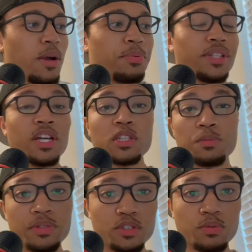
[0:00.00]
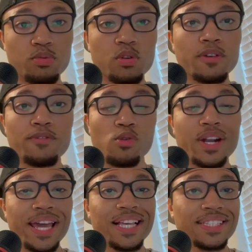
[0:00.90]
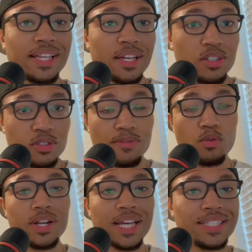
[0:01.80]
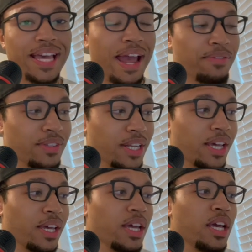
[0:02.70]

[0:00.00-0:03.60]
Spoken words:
Another police report 4 days later, so 4 days after that,